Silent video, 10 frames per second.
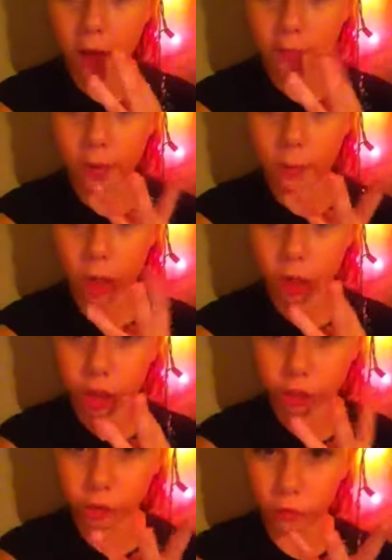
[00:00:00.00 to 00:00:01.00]
I've been
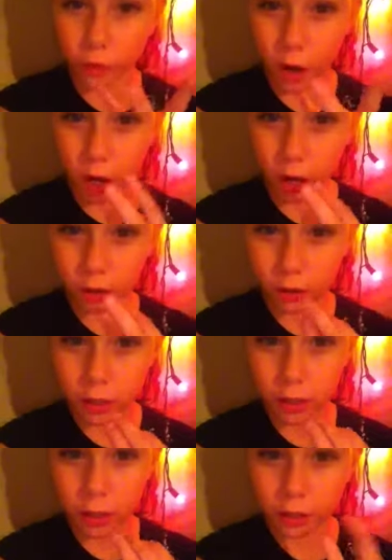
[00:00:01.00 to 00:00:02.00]
watching so far.
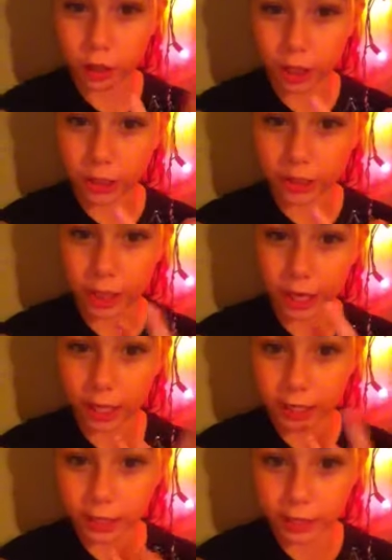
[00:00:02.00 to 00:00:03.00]
Trying to
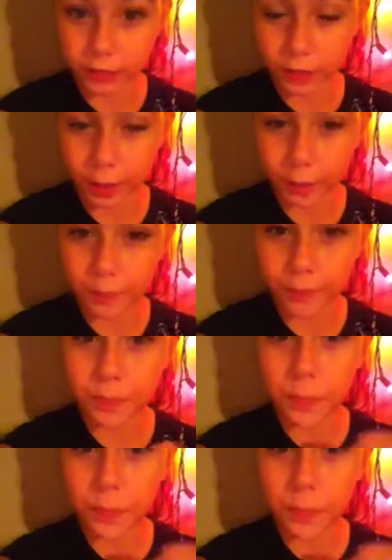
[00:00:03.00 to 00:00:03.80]
get ideas from.